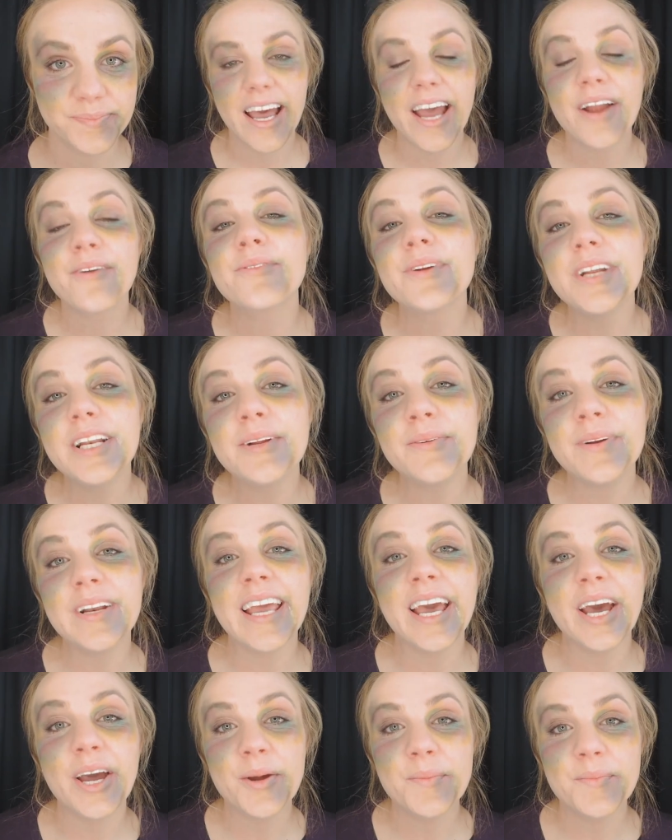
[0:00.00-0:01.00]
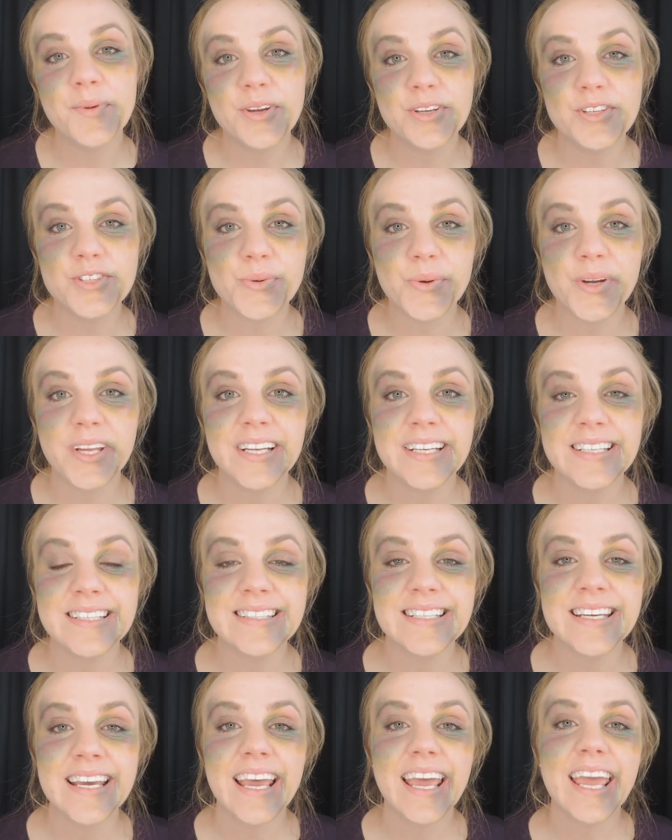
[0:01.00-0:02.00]
I really, really hope you enjoyed
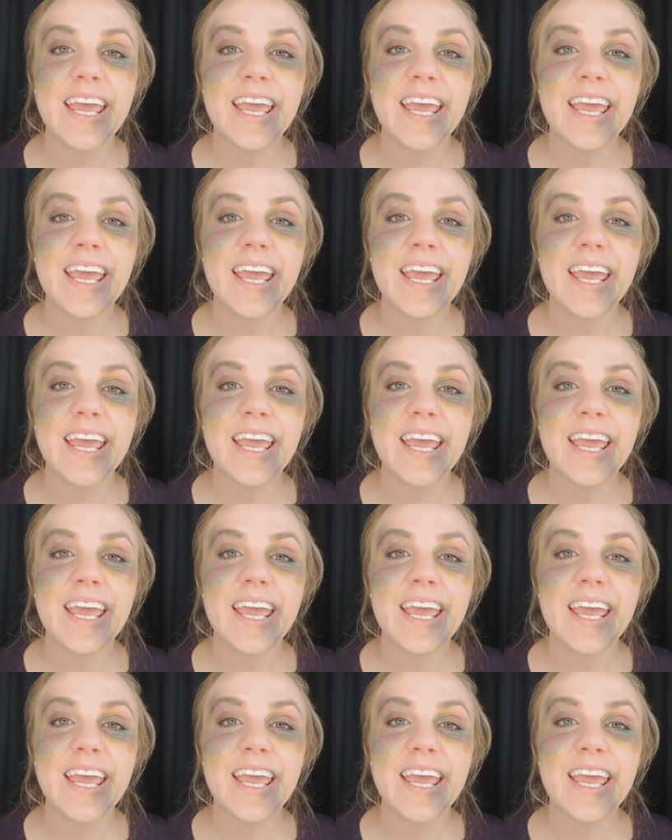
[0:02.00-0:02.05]
it.